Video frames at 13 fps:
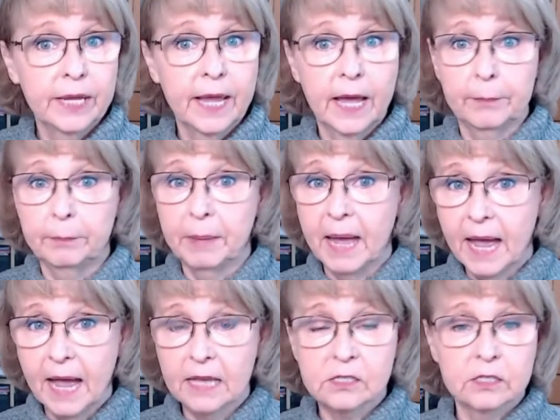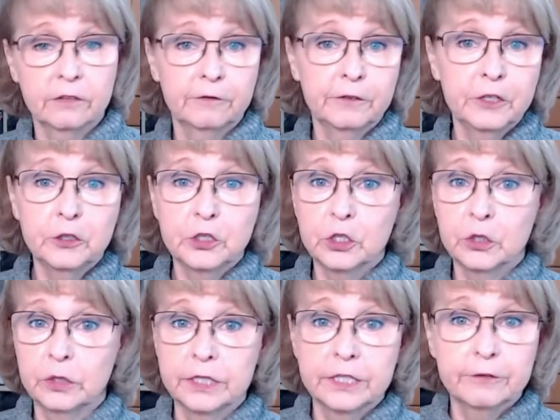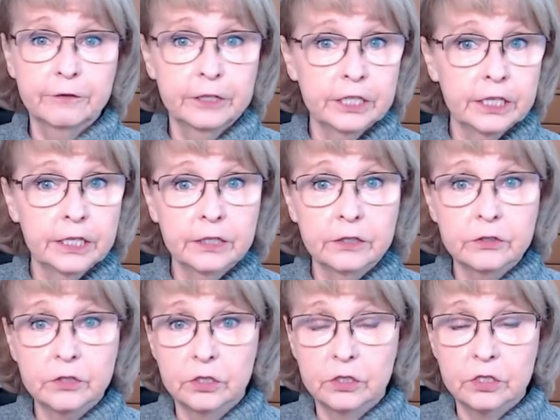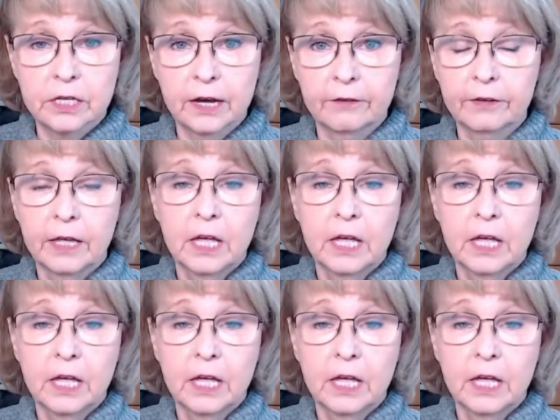had past and future and different years and stuff.